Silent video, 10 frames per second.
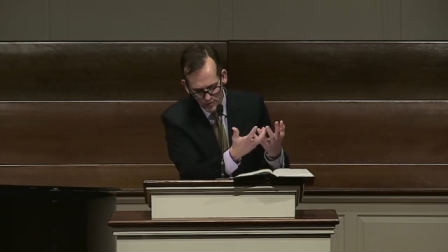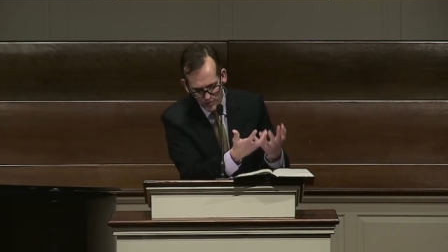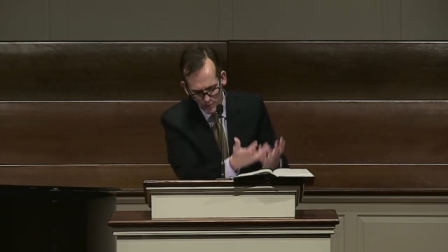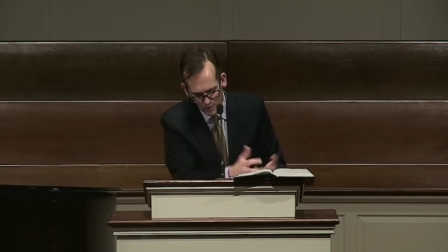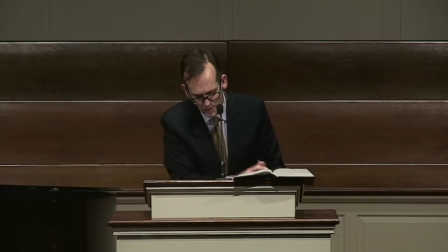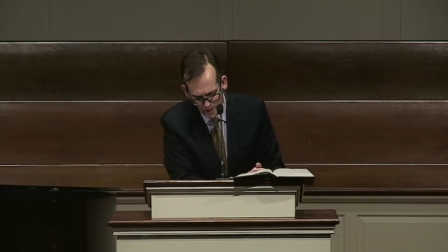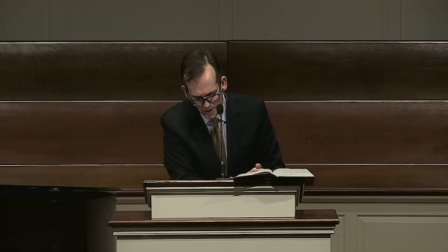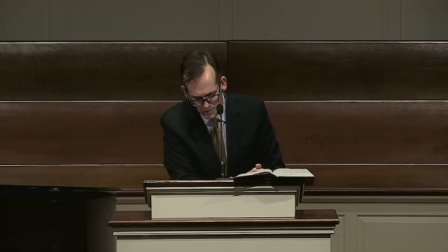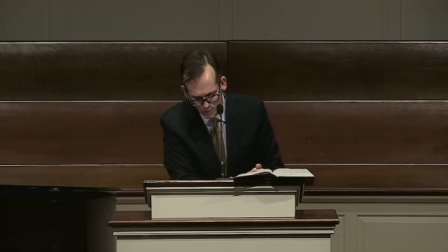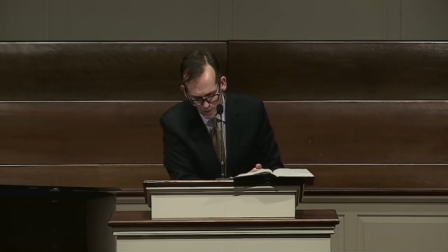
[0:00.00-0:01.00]
not do what
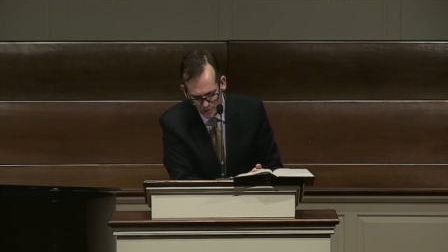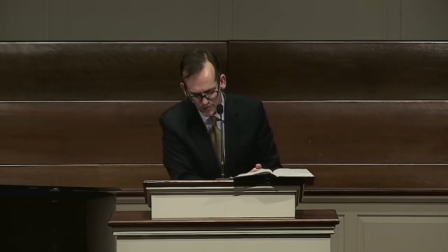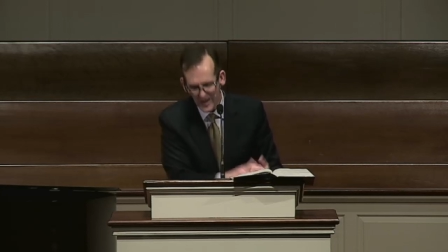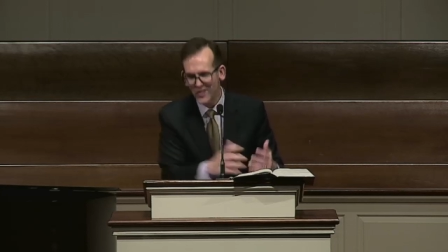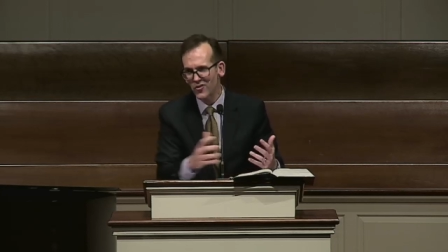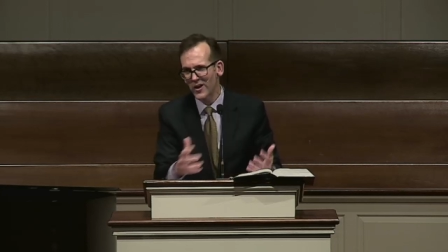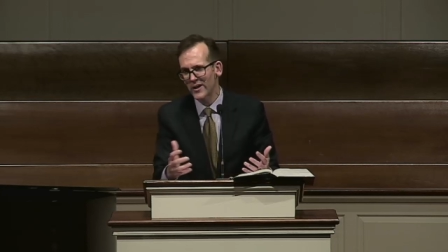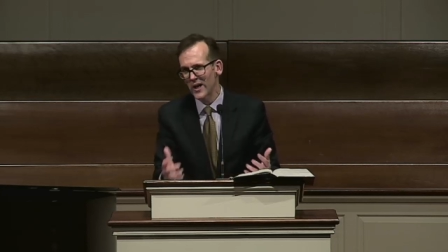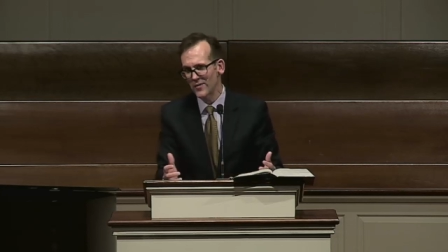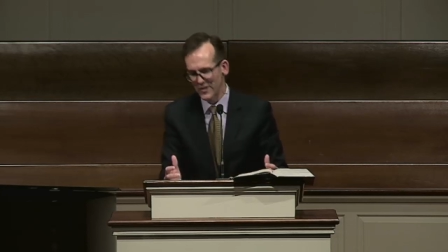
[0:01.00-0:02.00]
God wants. That's like